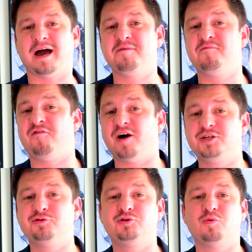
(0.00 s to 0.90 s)
I
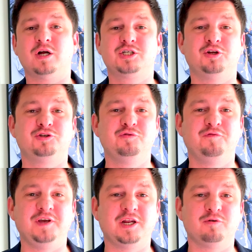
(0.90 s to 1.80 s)
invite you to watch the 2
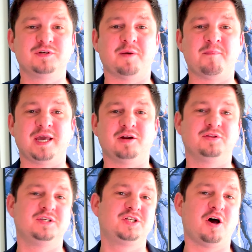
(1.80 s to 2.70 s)
videos I made on
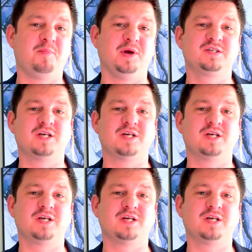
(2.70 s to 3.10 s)
these topics.